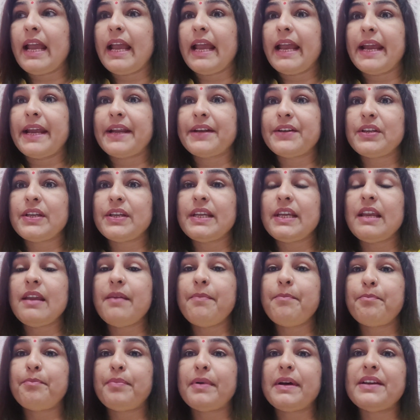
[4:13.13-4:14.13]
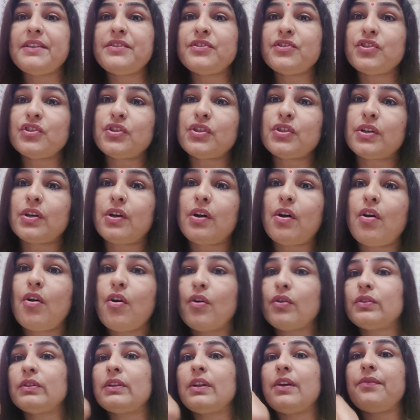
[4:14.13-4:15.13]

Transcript: and he punched on